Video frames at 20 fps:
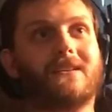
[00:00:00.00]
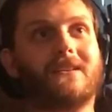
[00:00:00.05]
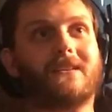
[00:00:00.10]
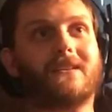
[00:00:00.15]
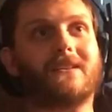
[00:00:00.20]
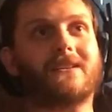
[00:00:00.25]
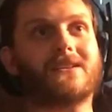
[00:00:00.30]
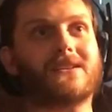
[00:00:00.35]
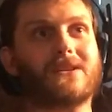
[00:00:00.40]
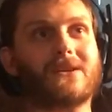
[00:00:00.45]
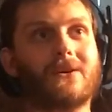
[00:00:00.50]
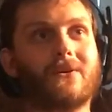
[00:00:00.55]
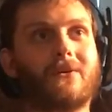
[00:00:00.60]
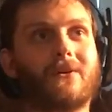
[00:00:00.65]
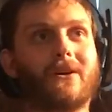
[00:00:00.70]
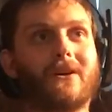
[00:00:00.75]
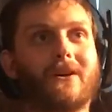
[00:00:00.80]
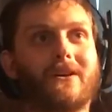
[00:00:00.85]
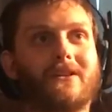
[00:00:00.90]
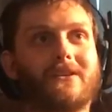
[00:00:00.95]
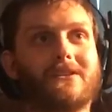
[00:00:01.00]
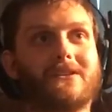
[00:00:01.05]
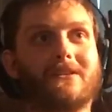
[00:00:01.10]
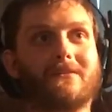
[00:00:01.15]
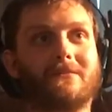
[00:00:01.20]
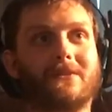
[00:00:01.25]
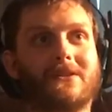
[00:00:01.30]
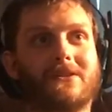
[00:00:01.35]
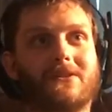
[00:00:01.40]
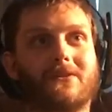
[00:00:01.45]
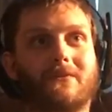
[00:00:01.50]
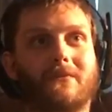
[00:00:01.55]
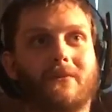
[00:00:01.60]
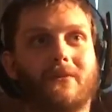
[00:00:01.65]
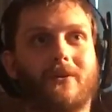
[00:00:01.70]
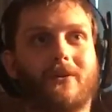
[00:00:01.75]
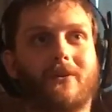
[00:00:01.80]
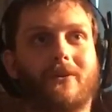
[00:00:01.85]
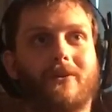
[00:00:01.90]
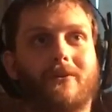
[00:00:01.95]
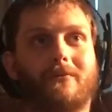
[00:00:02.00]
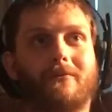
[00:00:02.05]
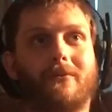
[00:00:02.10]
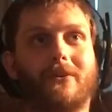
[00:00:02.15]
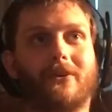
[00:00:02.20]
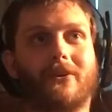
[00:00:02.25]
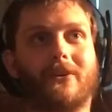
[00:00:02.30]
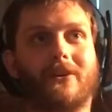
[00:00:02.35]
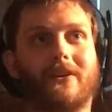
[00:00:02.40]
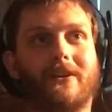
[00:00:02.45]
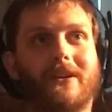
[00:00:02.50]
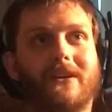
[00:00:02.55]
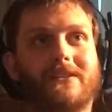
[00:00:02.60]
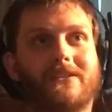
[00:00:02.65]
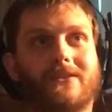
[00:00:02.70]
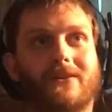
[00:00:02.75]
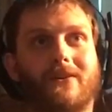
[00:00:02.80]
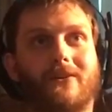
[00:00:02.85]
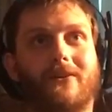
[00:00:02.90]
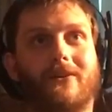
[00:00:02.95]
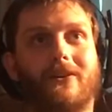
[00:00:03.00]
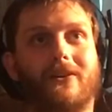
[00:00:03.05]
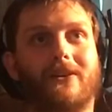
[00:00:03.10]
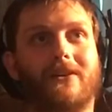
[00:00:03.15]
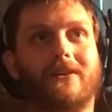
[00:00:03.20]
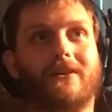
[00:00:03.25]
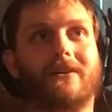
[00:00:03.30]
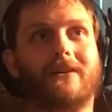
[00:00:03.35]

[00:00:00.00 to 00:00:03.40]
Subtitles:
So, this is going to be super long, but that's alright.